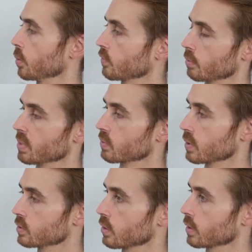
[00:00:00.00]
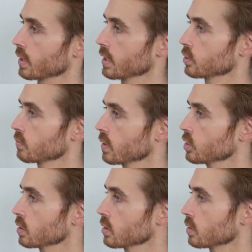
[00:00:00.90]
We've got a big recirculation
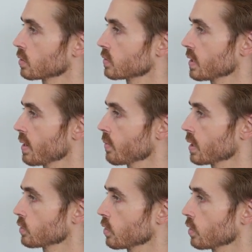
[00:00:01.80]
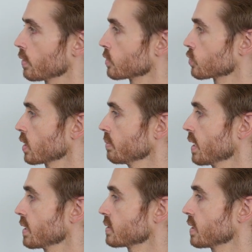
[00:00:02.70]
region. You can see that when I turn on the
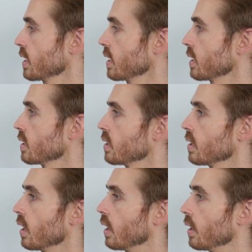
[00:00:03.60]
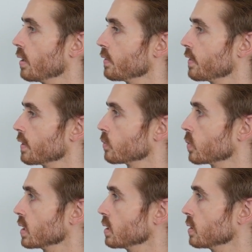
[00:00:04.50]
streamlines there, uh, that
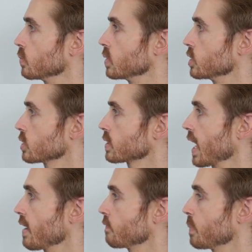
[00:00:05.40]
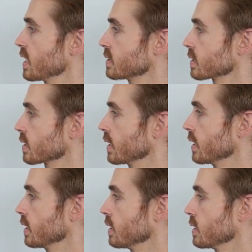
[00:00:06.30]
we, we just have
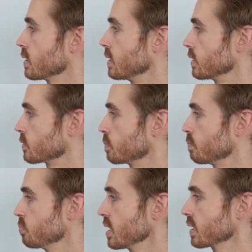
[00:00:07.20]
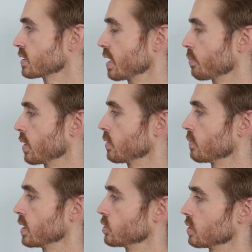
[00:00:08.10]
basically this big separated
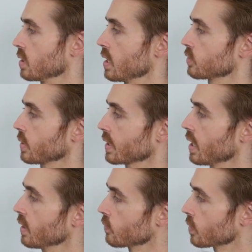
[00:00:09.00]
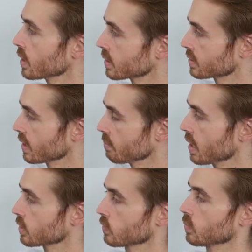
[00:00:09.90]
region. And so I can't really see
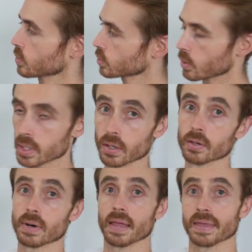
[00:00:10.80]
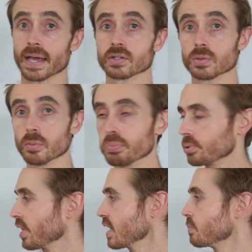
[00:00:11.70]
much of what's going on around the actual
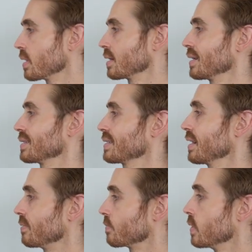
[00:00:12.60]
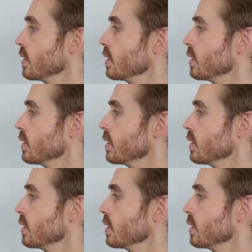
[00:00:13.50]
play button itself.